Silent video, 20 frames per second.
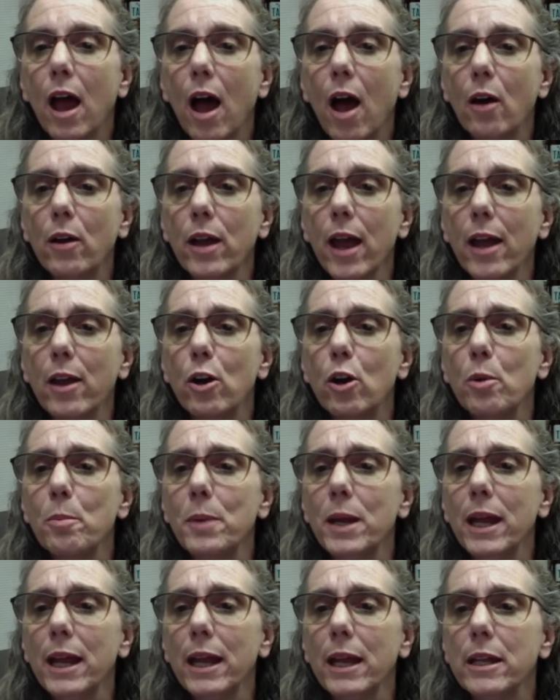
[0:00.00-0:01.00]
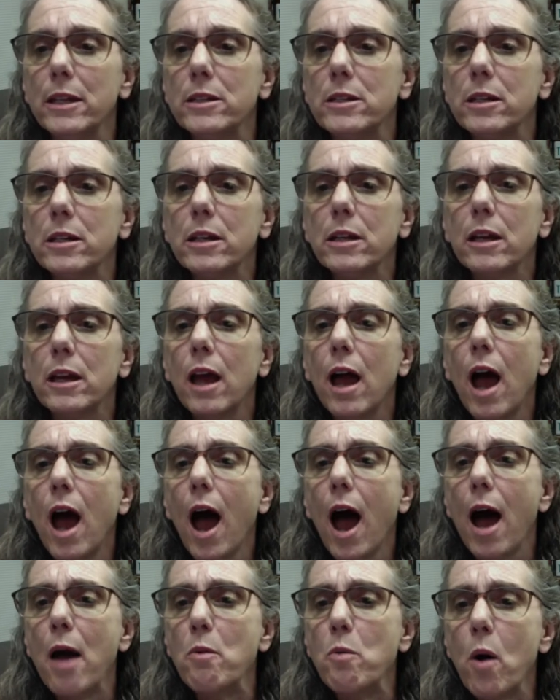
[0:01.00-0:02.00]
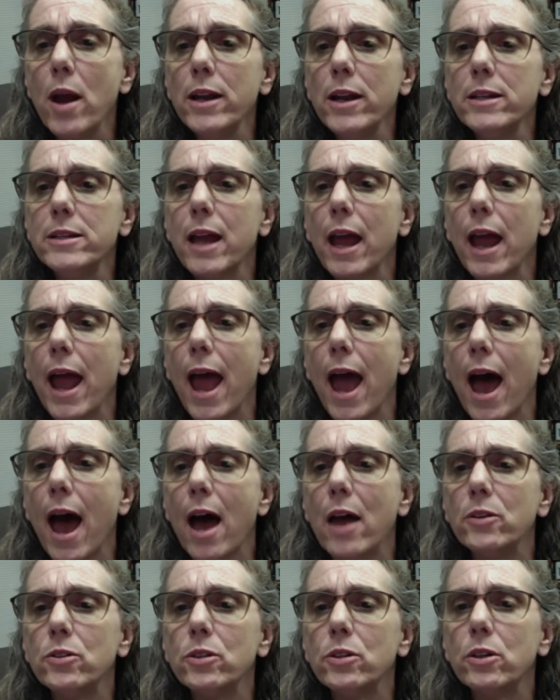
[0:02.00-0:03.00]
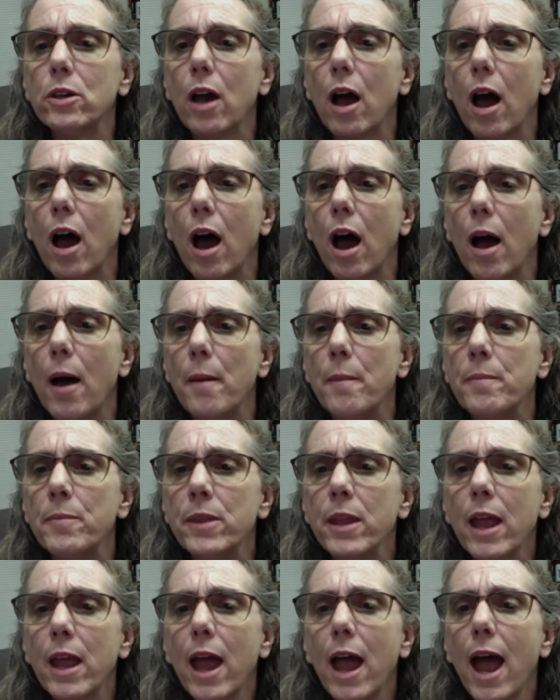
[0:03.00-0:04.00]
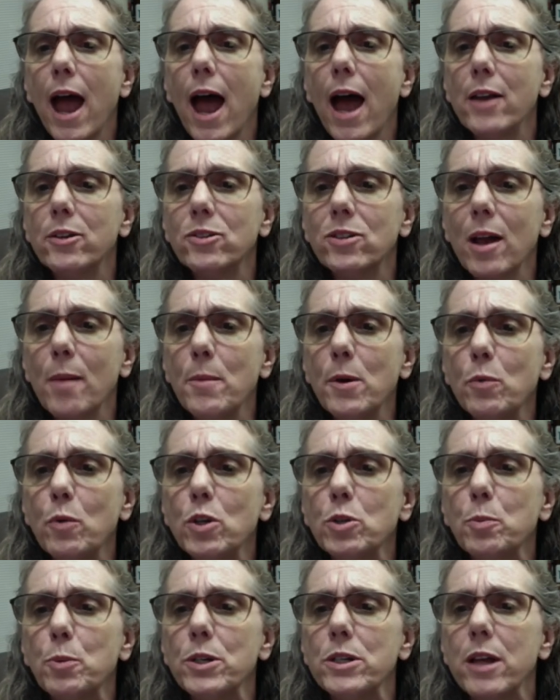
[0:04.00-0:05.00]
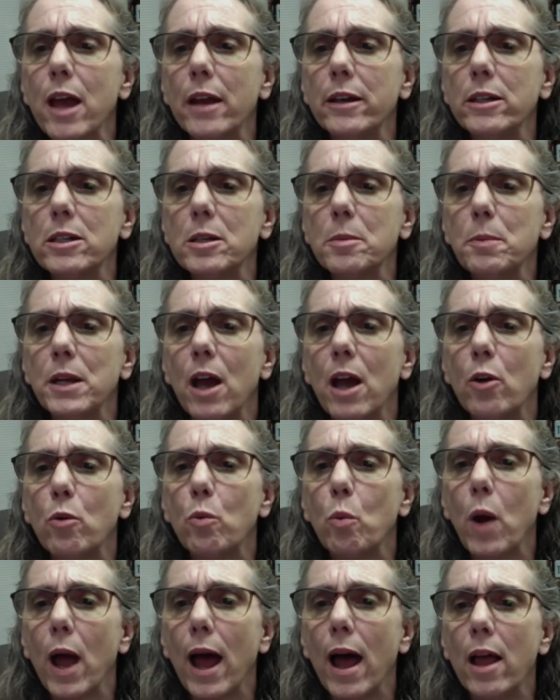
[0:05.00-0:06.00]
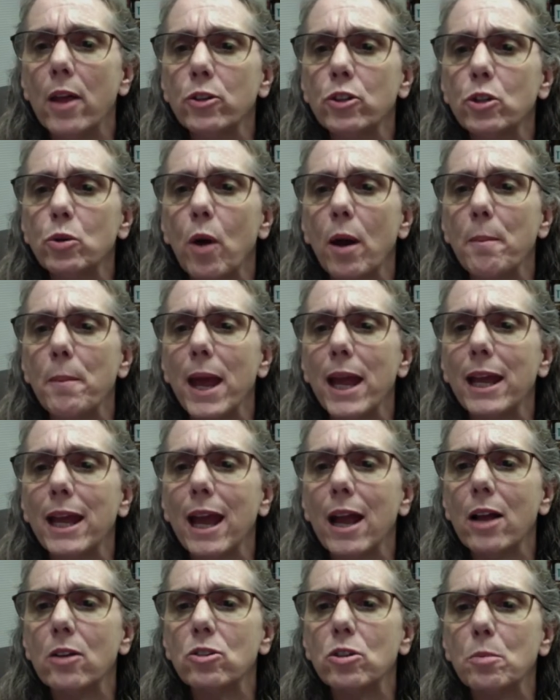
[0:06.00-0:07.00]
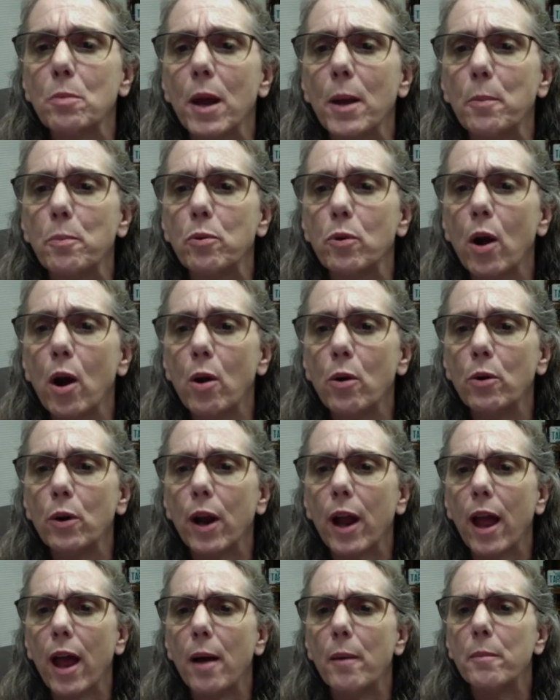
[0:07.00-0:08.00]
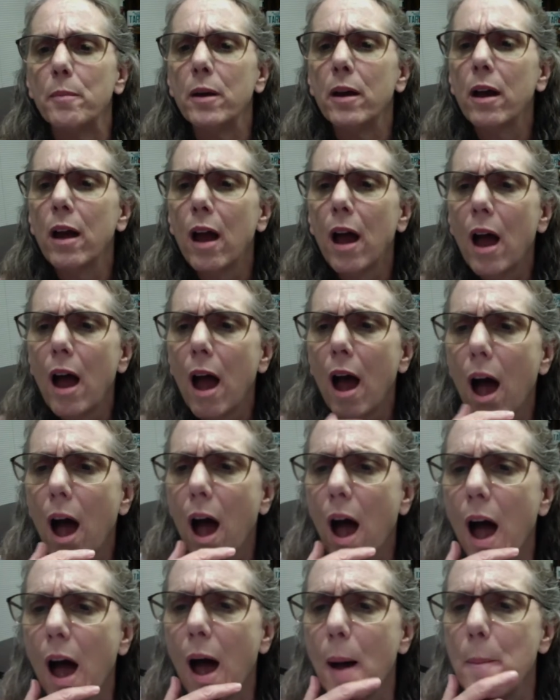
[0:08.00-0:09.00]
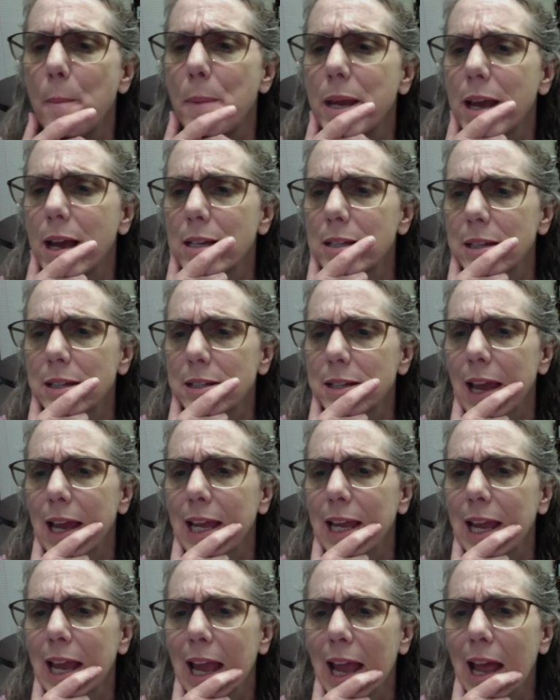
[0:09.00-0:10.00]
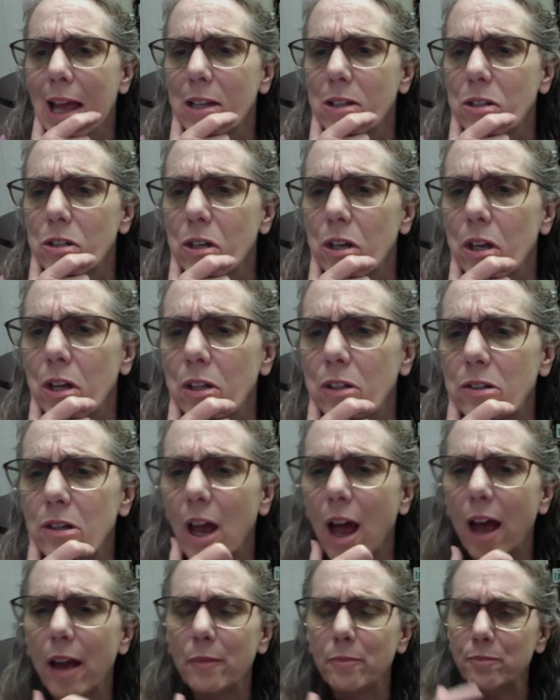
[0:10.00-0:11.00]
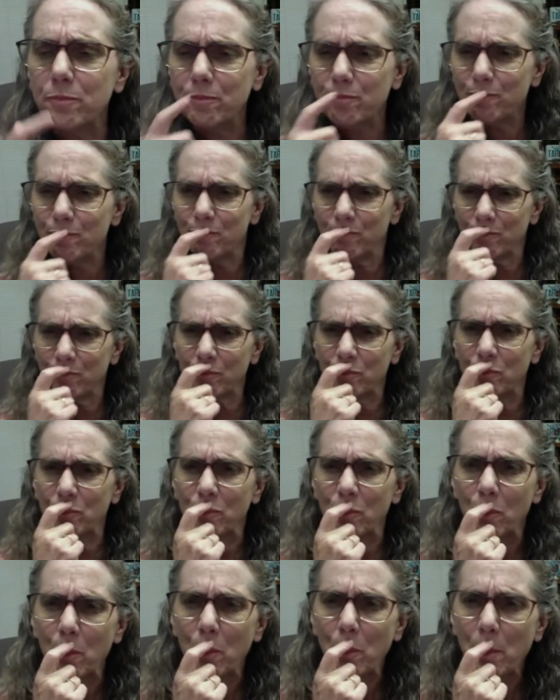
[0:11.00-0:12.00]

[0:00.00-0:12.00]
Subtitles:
Okay, Ermeet, I wanted to ask, has someone was pretending to be unwell, so I may cancel my program, because as I canceled, Ermeet,